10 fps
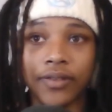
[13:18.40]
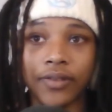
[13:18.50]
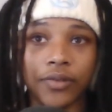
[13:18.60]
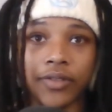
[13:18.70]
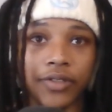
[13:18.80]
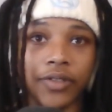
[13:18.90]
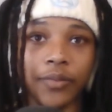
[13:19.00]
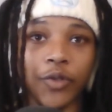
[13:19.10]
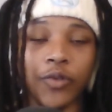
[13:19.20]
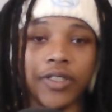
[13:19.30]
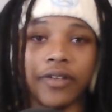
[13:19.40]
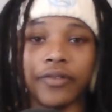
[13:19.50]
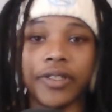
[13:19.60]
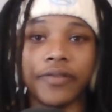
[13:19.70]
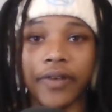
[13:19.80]
Those are some of the ones that
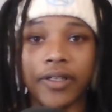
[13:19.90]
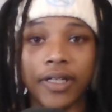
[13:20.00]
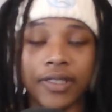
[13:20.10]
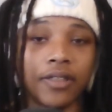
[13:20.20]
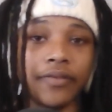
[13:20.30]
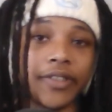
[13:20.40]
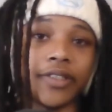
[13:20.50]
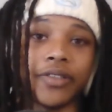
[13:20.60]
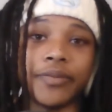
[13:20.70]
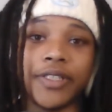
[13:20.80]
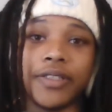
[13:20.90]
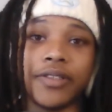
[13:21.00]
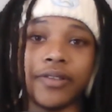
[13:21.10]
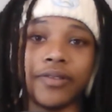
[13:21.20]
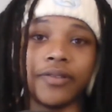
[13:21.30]
really felt like television to me.
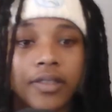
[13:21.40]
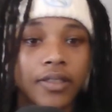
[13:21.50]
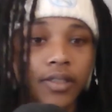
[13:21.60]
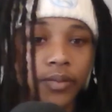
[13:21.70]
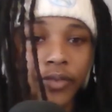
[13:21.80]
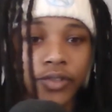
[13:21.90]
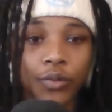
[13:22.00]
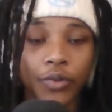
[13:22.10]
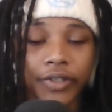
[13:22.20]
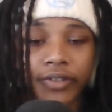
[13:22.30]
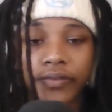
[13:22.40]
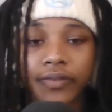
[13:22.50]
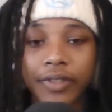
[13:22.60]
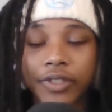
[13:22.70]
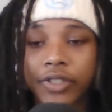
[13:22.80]
So similar to What If,
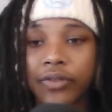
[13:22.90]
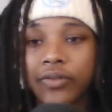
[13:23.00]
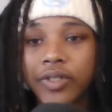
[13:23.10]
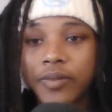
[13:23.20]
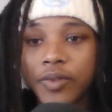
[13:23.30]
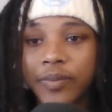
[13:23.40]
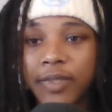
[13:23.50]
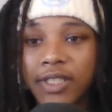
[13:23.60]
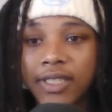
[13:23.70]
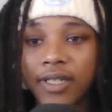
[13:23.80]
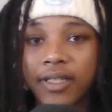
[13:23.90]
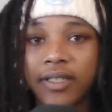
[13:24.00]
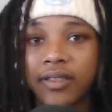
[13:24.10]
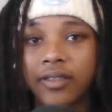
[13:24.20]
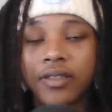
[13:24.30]
this show seems to be set
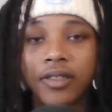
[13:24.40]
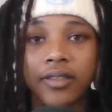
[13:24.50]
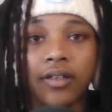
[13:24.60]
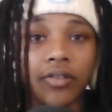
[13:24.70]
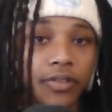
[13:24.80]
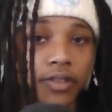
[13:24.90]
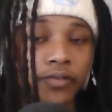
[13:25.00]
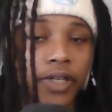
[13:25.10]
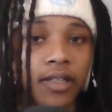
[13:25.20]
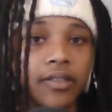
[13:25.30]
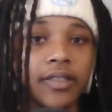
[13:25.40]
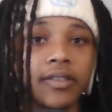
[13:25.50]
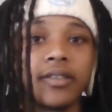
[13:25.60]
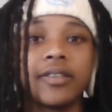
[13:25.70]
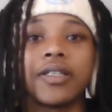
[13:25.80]
in an alternate reality
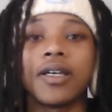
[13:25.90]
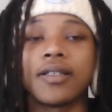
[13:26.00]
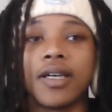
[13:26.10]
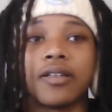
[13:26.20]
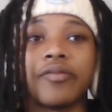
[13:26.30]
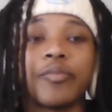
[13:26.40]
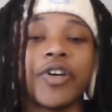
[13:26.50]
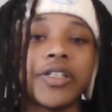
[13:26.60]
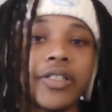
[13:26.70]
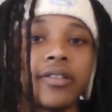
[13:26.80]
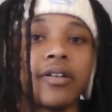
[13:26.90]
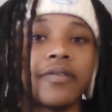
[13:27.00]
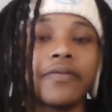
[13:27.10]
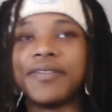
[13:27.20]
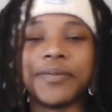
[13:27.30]
that kind of branches off
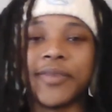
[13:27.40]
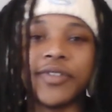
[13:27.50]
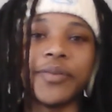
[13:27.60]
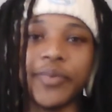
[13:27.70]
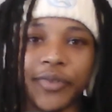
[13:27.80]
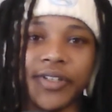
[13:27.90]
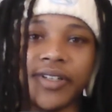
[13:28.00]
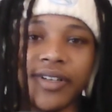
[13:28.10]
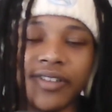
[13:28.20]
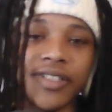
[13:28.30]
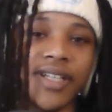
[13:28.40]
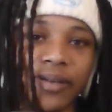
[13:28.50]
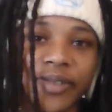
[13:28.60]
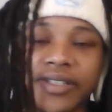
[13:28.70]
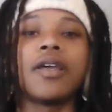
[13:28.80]
from a certain point on the
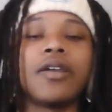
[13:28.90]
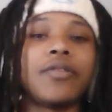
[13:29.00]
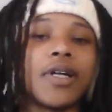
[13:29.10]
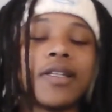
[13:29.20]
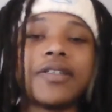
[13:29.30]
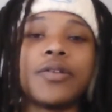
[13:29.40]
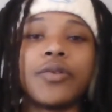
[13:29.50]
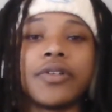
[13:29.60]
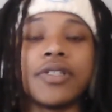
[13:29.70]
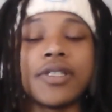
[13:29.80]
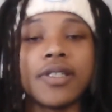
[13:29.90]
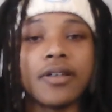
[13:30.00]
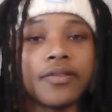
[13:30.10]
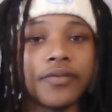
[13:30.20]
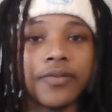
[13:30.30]
timeline. A reality where instead
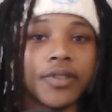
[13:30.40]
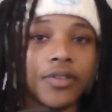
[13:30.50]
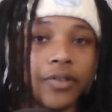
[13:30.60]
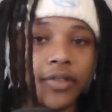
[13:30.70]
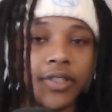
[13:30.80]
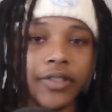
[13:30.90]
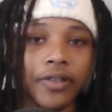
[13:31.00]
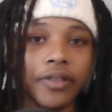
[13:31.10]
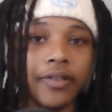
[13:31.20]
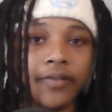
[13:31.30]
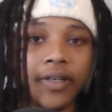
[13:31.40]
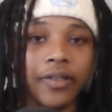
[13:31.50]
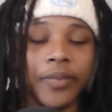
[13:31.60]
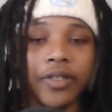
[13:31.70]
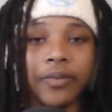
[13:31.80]
of Tony Stark finding
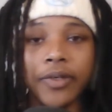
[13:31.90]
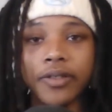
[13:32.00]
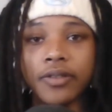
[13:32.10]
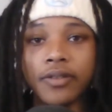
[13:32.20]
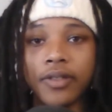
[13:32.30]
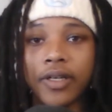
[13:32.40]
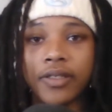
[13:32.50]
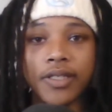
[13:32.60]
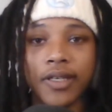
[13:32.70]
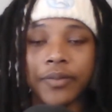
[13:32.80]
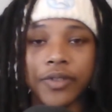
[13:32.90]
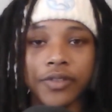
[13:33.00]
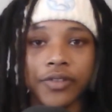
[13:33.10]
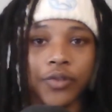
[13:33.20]
Peter Parker and taking him under his